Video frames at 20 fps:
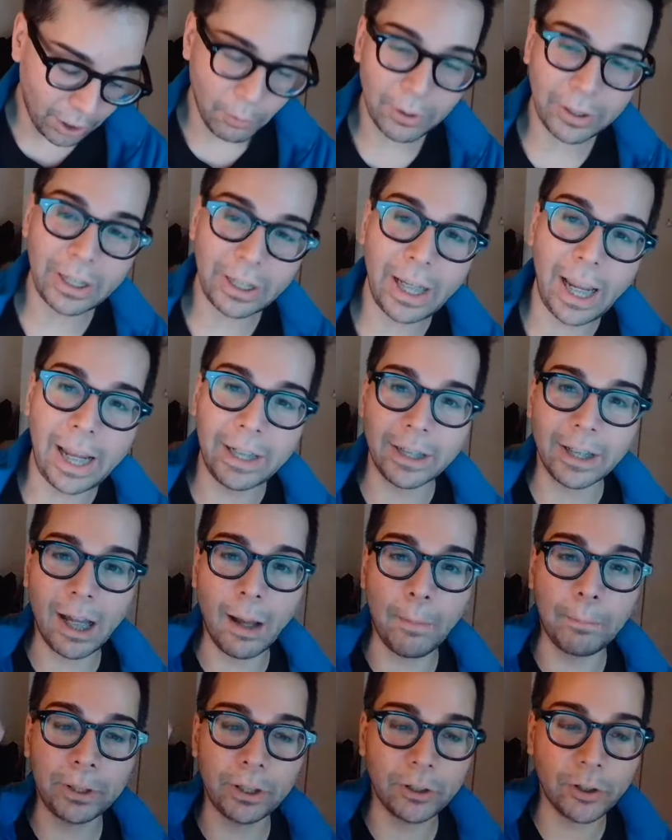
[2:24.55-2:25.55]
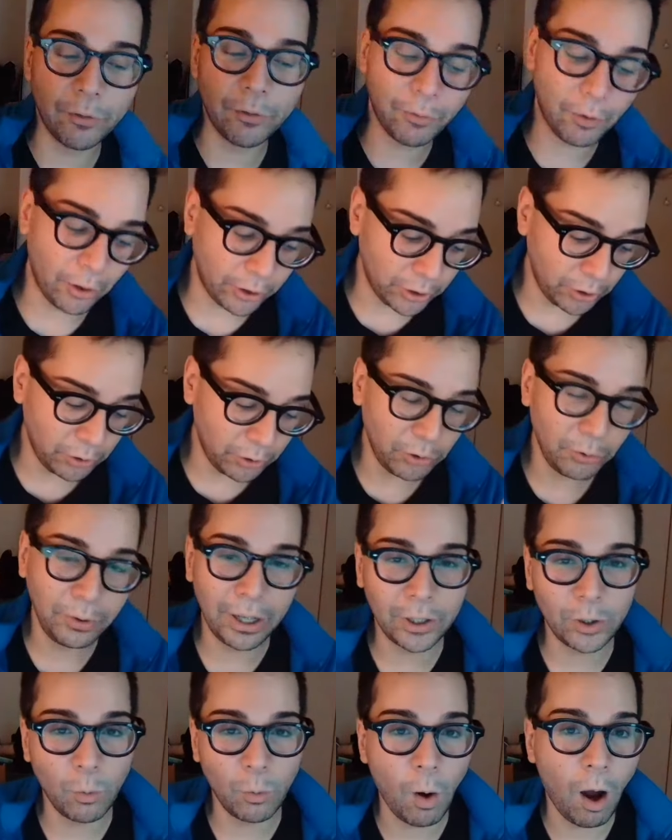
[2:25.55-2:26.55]
With the Eight of Cups in reverse, you do
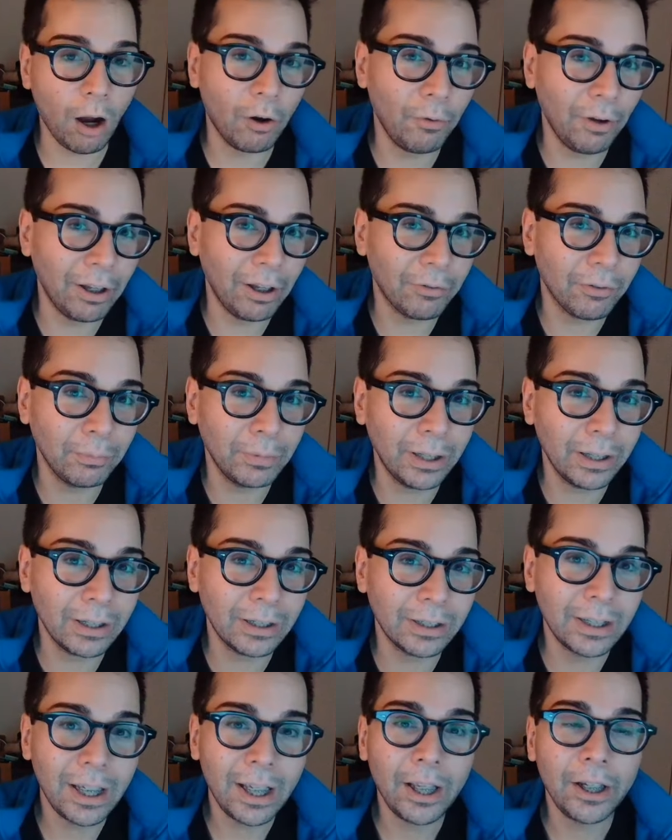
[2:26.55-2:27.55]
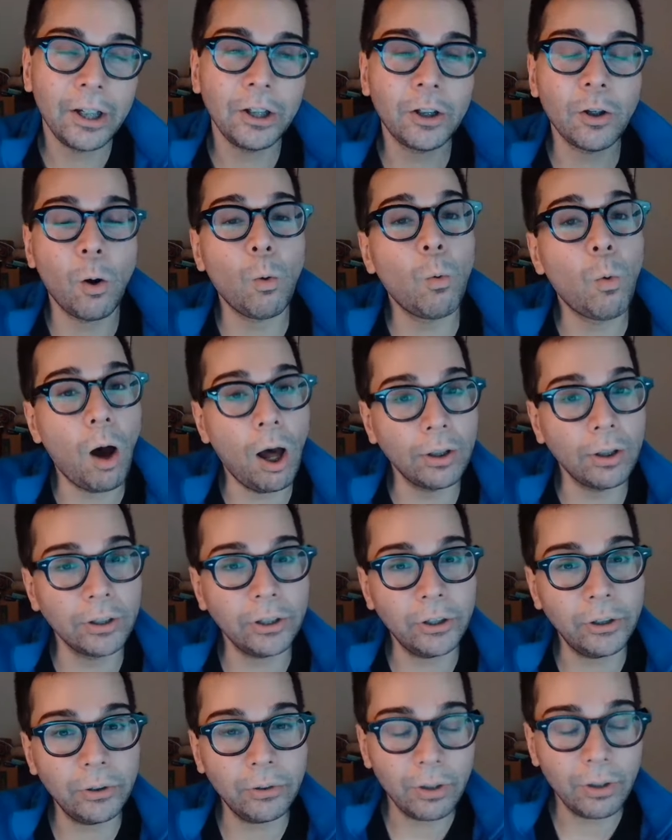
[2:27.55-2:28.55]
need to walk away from this. You don't want
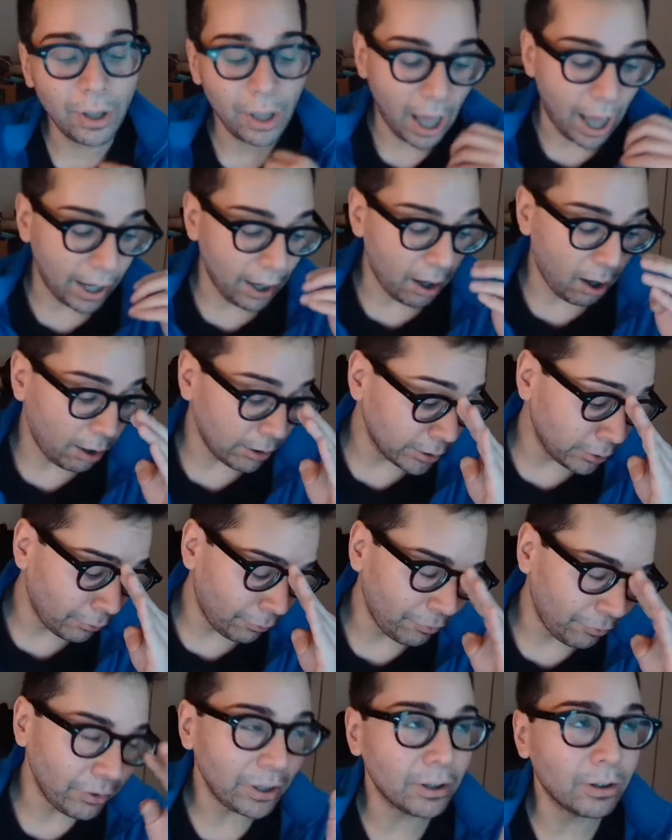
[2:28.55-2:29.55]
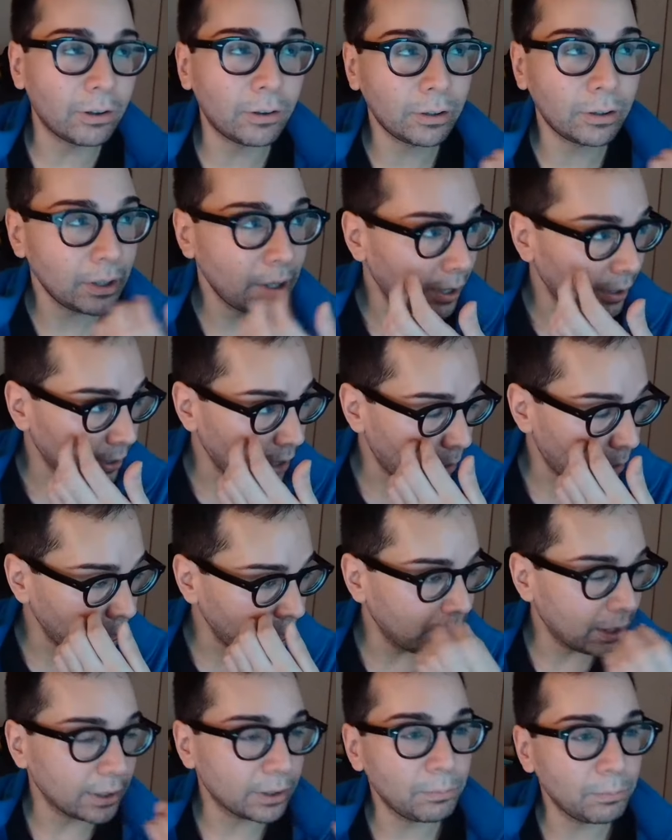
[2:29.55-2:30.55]
to. I also feel that
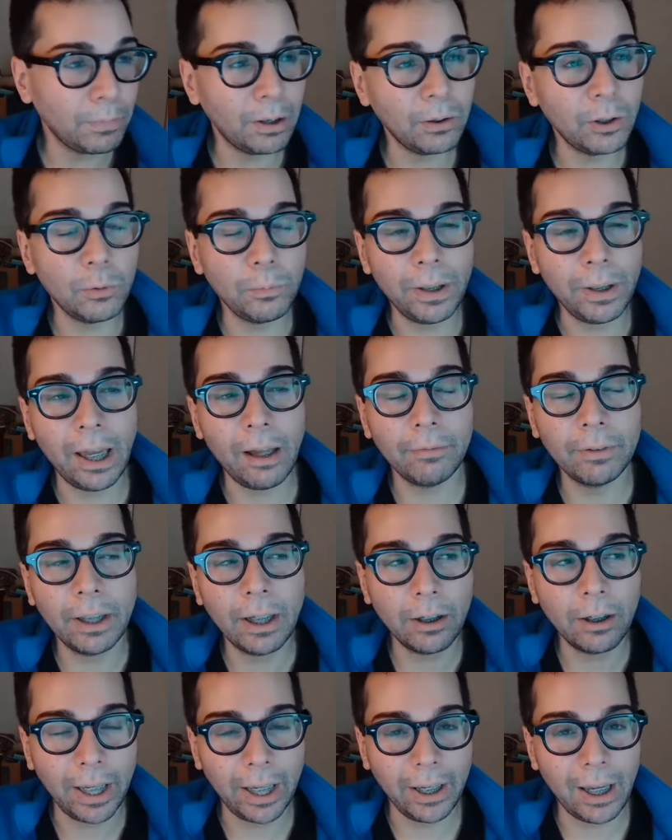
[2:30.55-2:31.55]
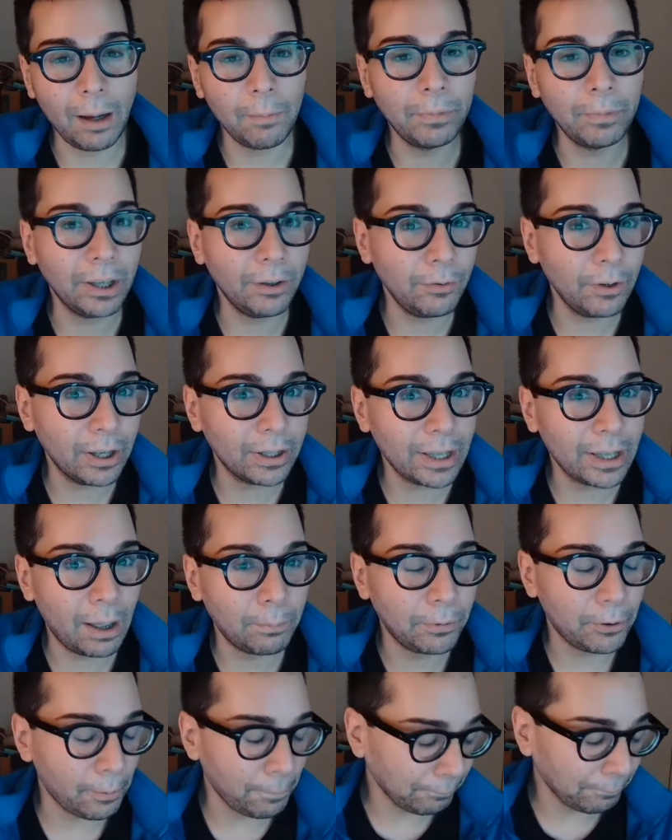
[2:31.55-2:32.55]
because you may have, okay, I'm going to give you an
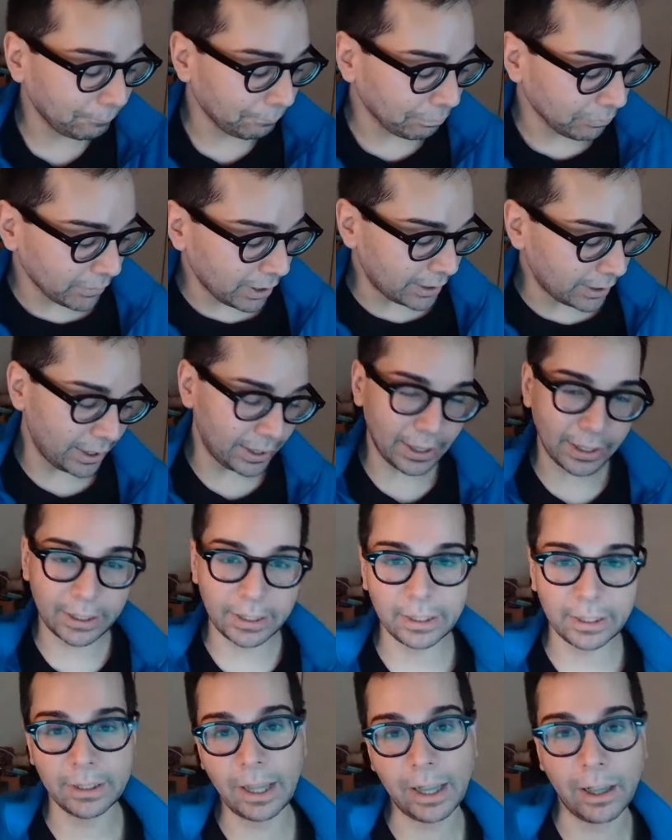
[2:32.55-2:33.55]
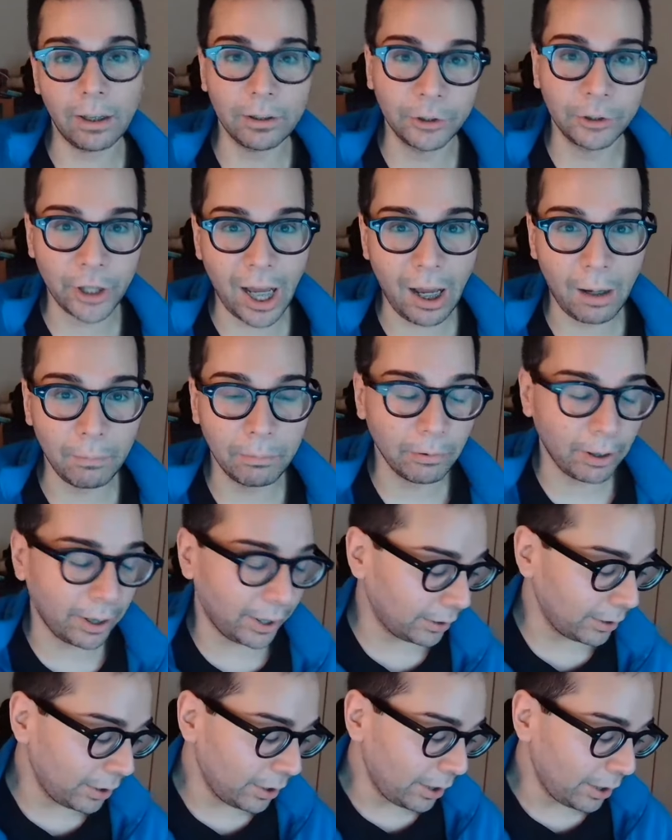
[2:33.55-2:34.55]
example. Let's say this is like a job,
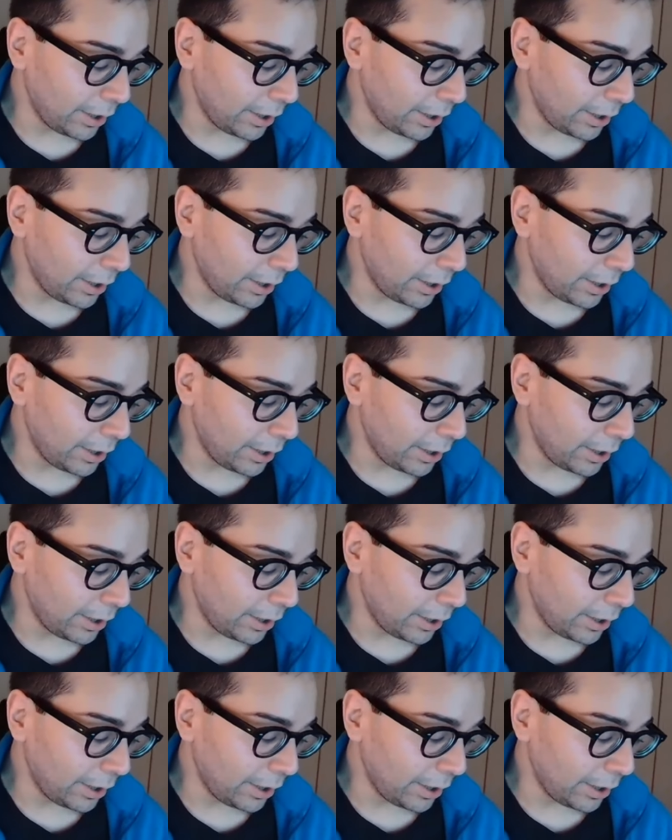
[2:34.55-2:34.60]
right?